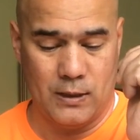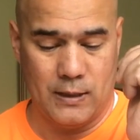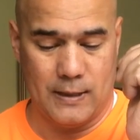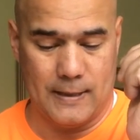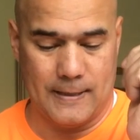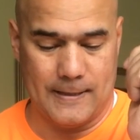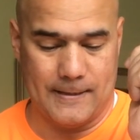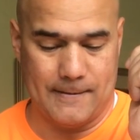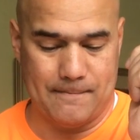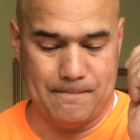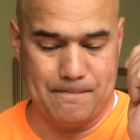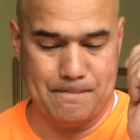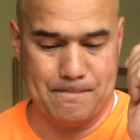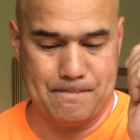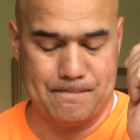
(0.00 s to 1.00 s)

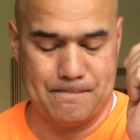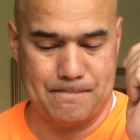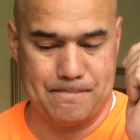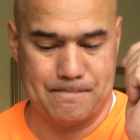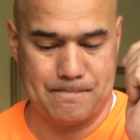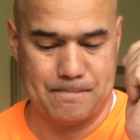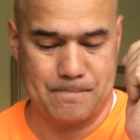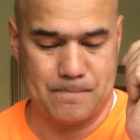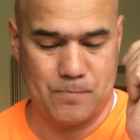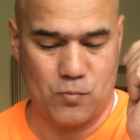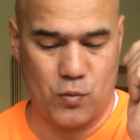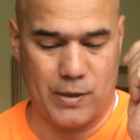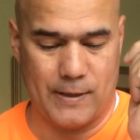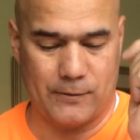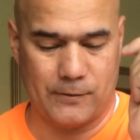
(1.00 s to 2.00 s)

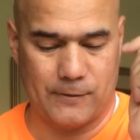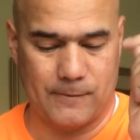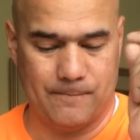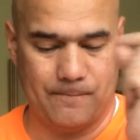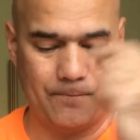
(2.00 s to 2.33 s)
What else?